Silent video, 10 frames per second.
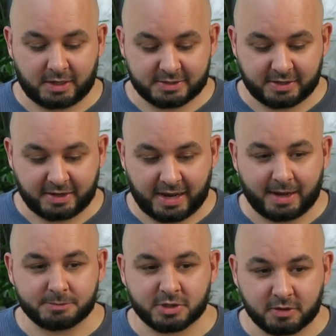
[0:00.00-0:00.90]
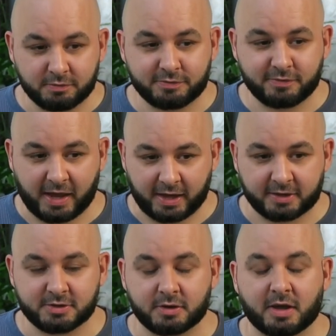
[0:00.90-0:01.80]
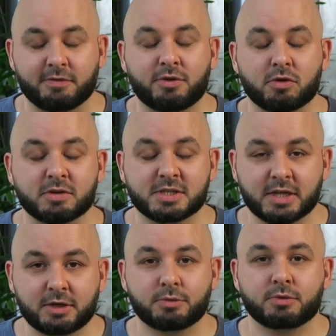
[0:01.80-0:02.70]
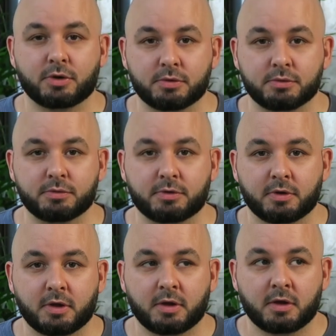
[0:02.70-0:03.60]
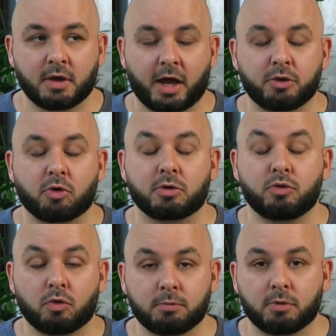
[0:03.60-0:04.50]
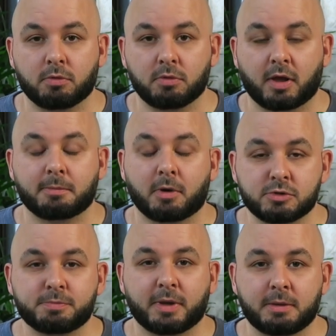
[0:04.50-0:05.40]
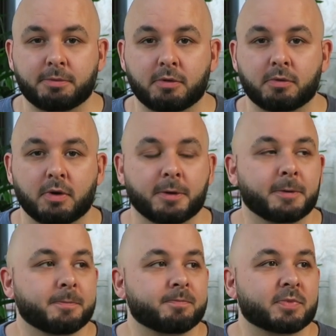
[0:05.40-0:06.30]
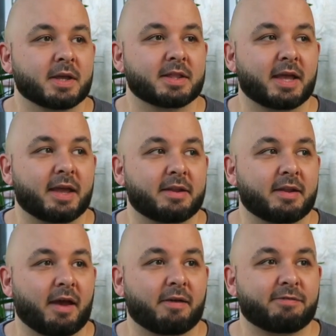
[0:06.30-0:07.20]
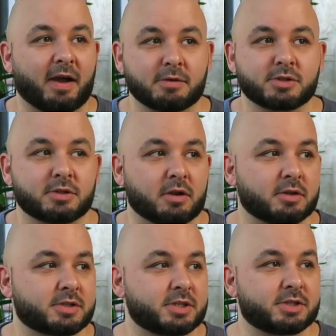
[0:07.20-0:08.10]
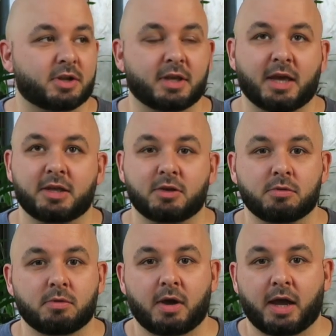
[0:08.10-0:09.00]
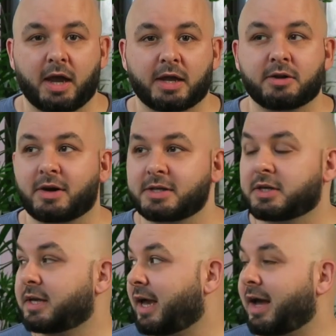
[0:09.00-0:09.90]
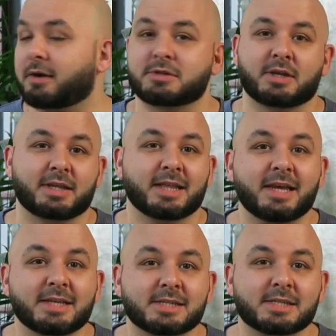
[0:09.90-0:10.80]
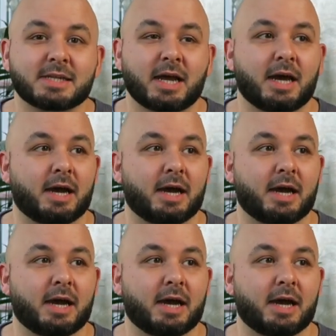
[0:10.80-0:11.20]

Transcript: as an absolute fact, okay, if you're a single dude and you are normal, like most people, then $1,000 is going to get you, you know, you can get a house like this,